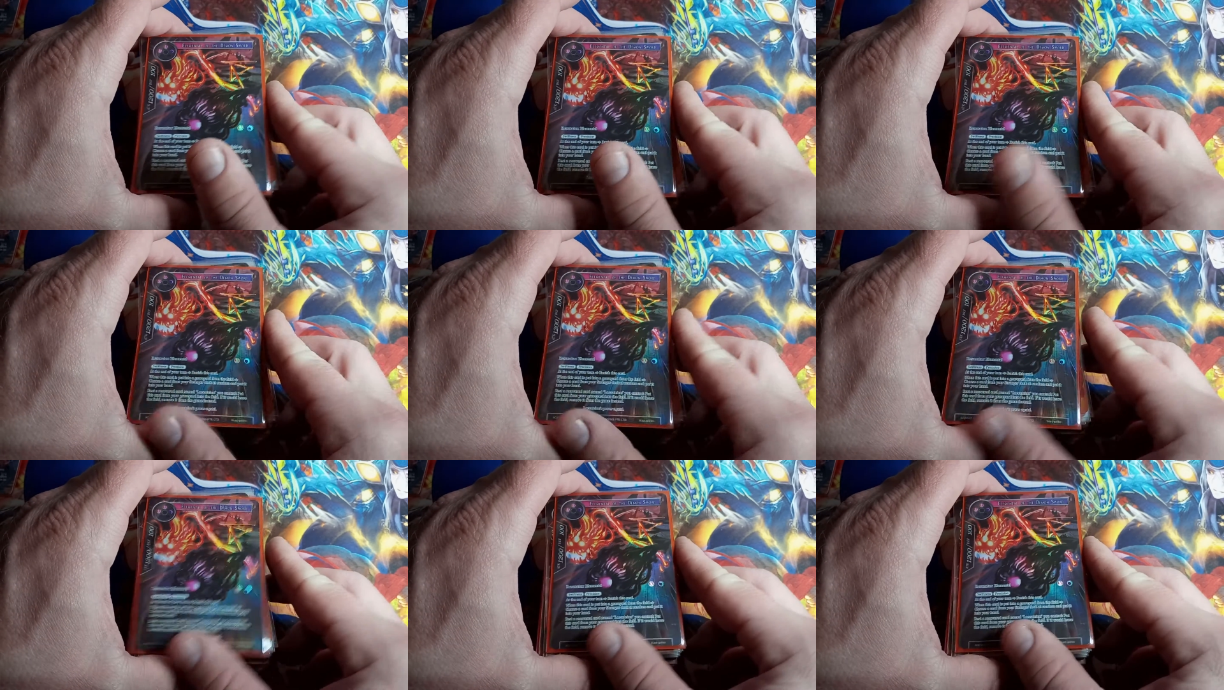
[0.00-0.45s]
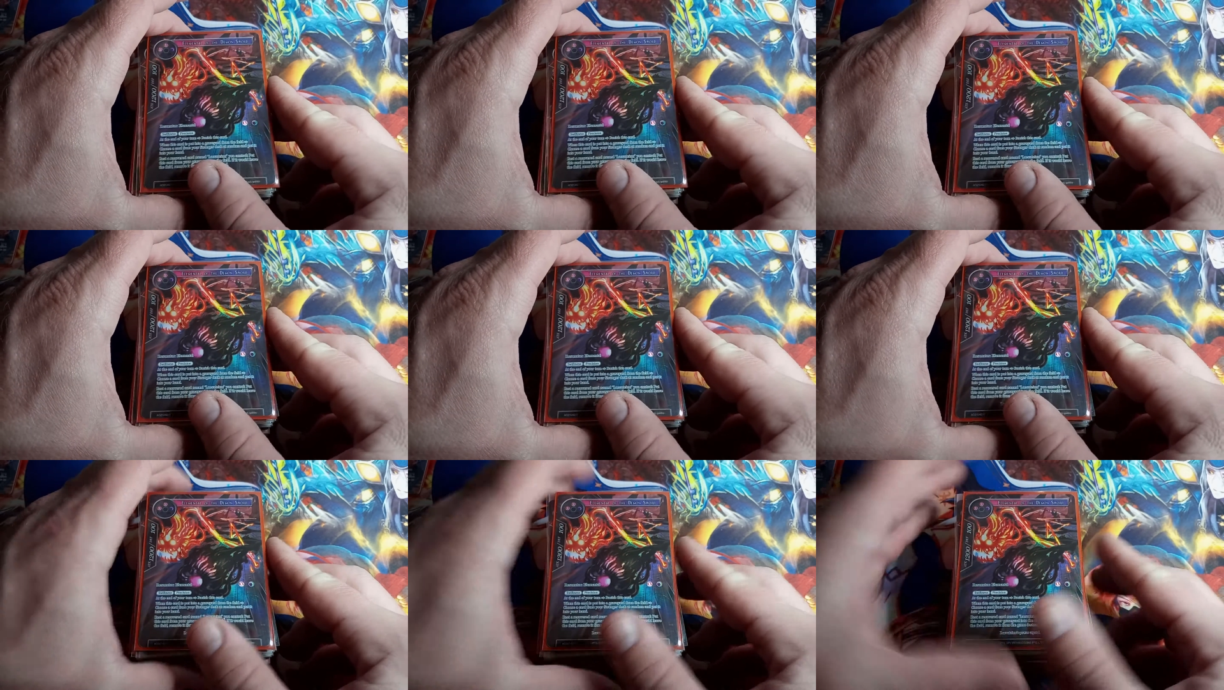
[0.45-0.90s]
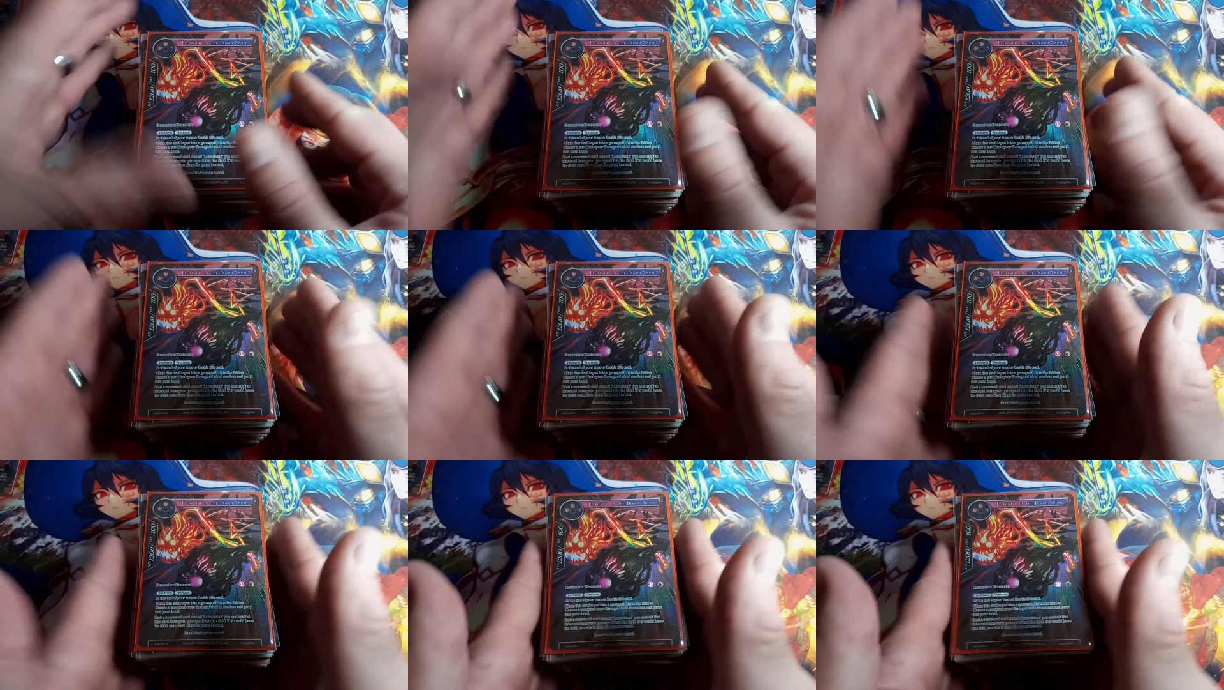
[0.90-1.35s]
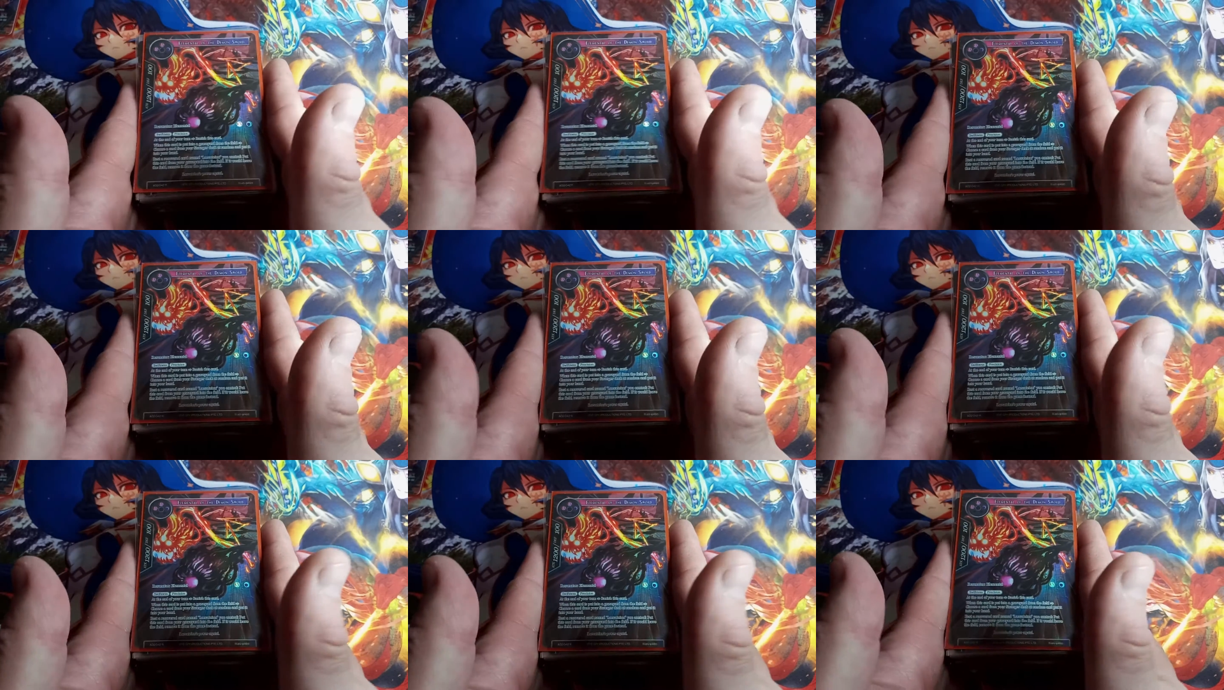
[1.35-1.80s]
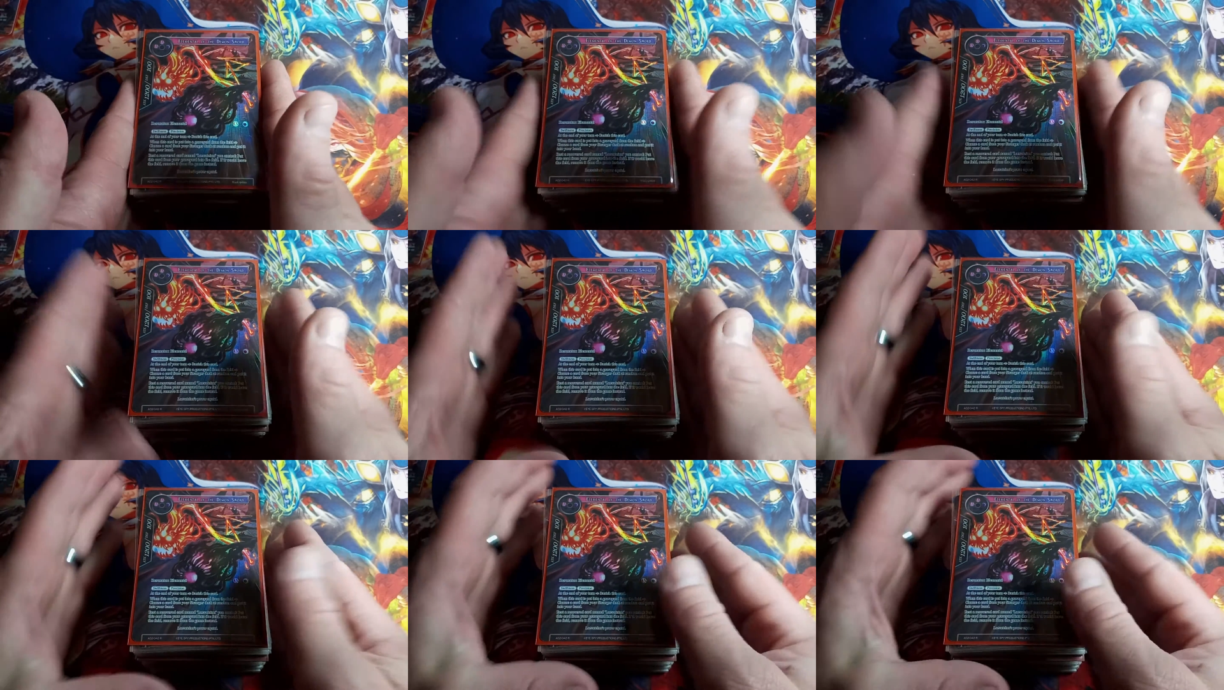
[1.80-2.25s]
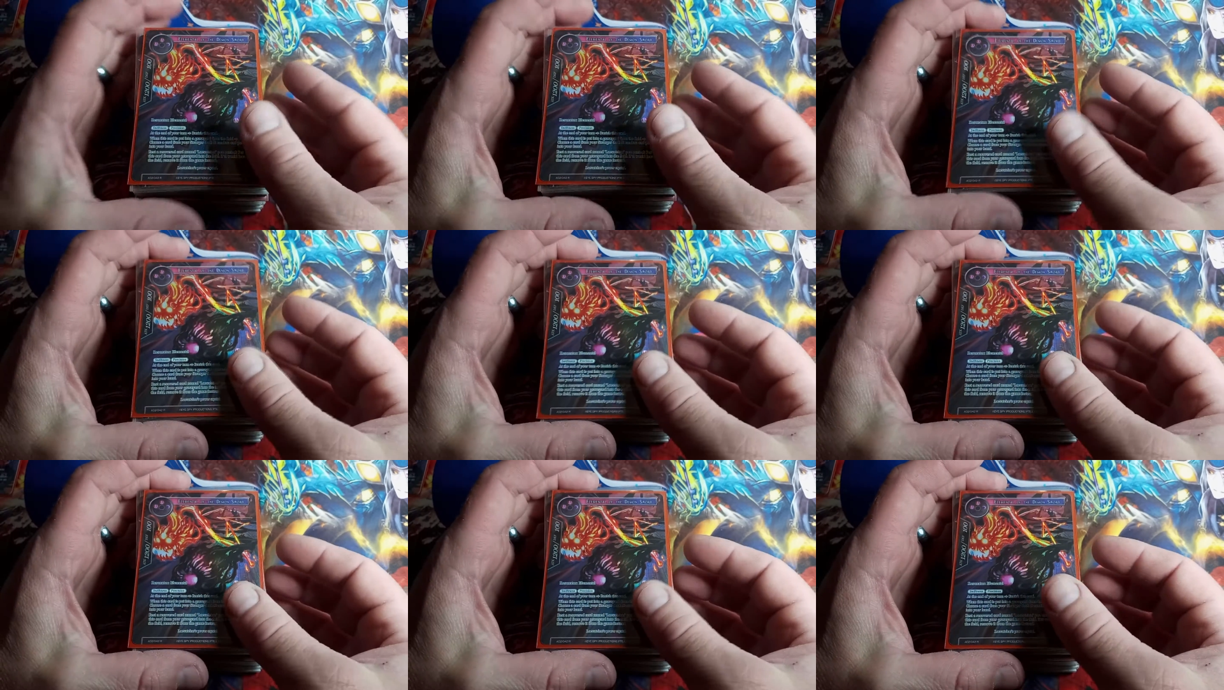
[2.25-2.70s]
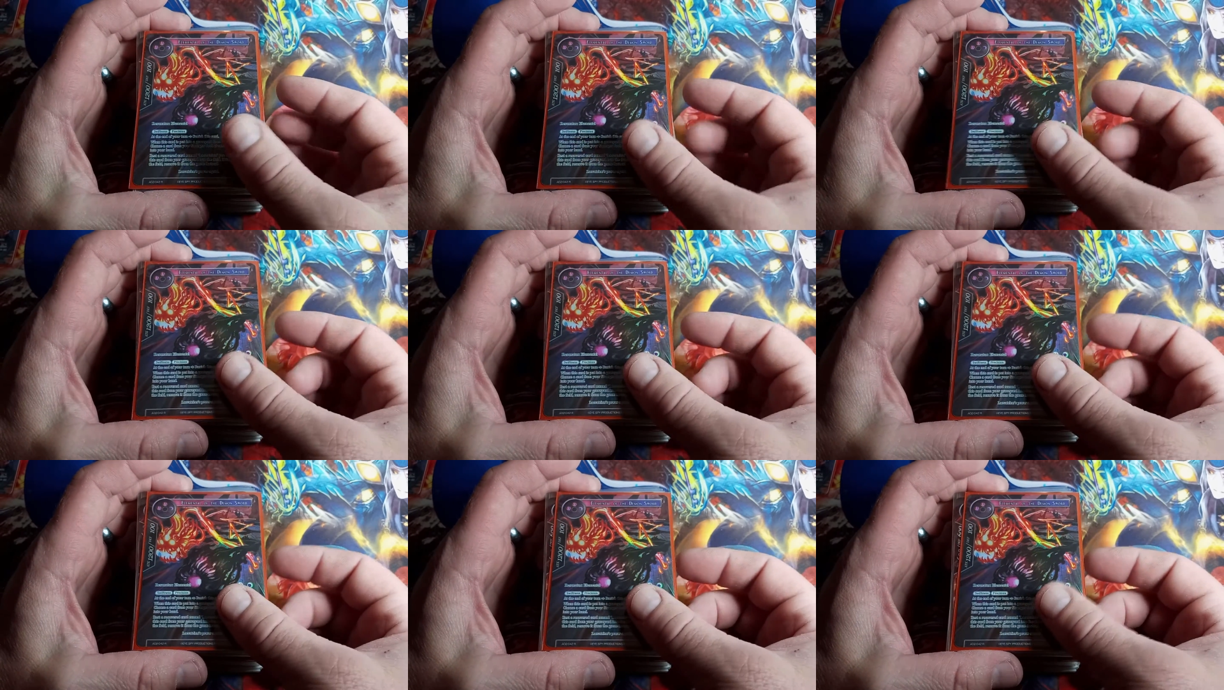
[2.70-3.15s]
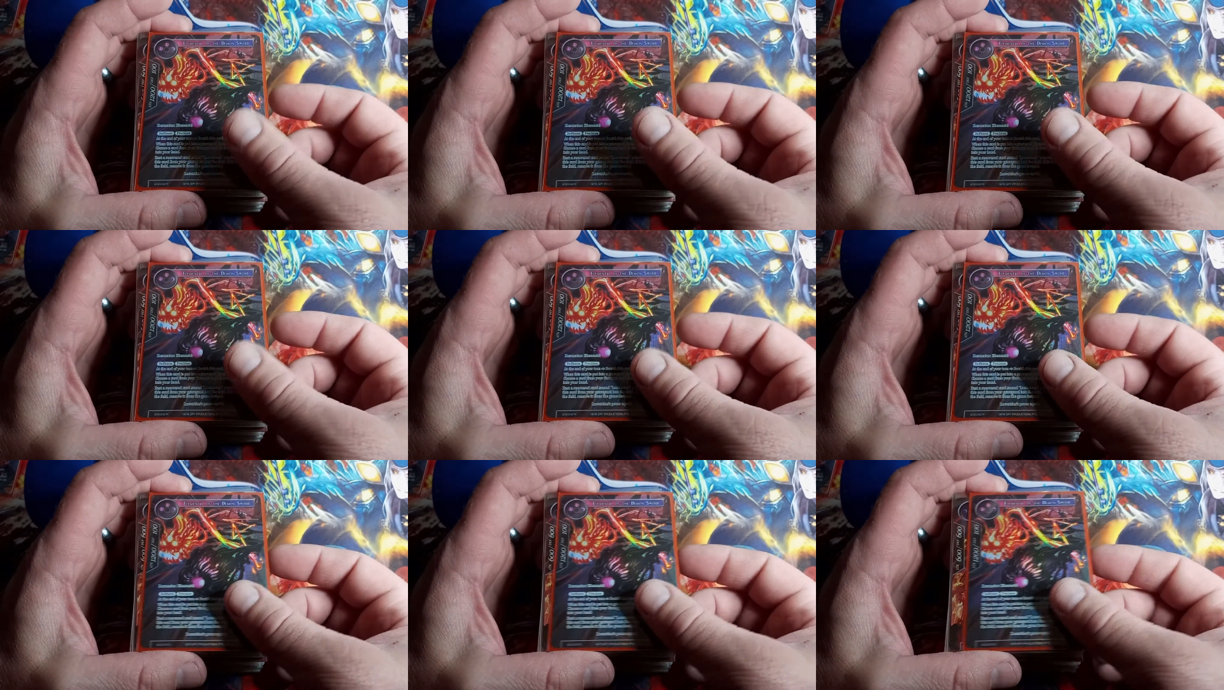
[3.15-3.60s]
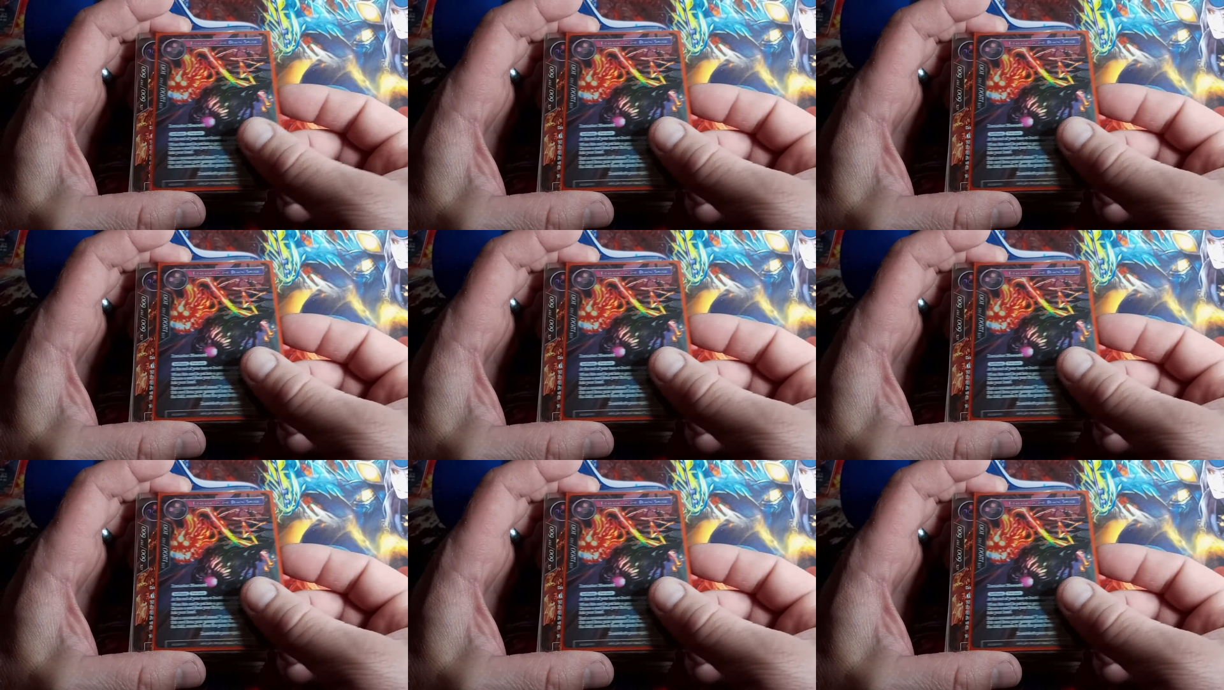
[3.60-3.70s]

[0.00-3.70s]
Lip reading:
No face is visible, so there are no lips to read.